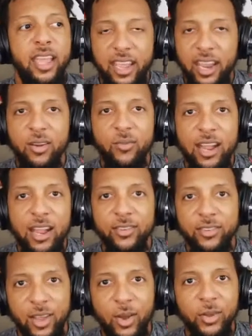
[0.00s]
Aaron
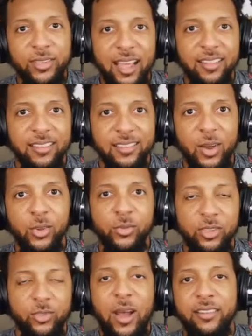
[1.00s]
Rodgers knows how this goes,
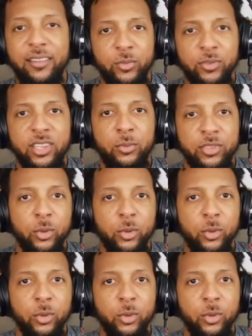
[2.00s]
which is why he was so